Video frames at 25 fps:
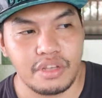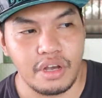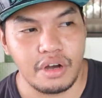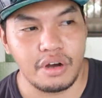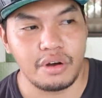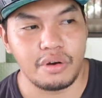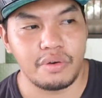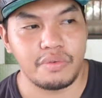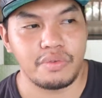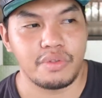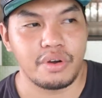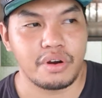
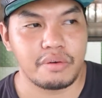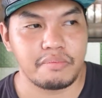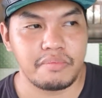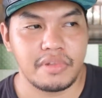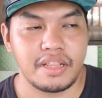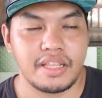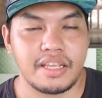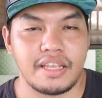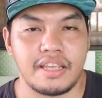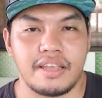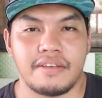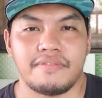So
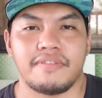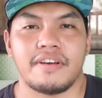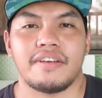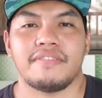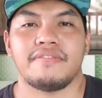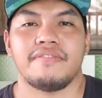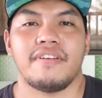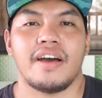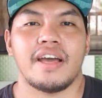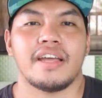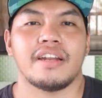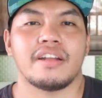normally, if I
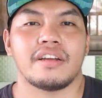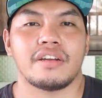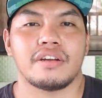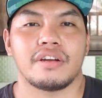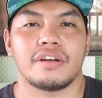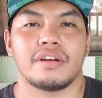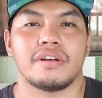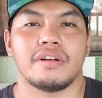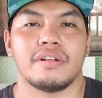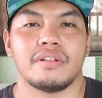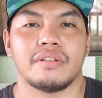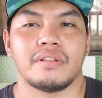find a
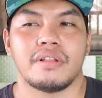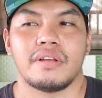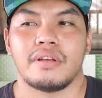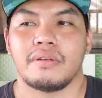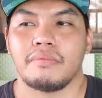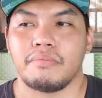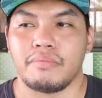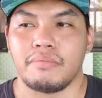girl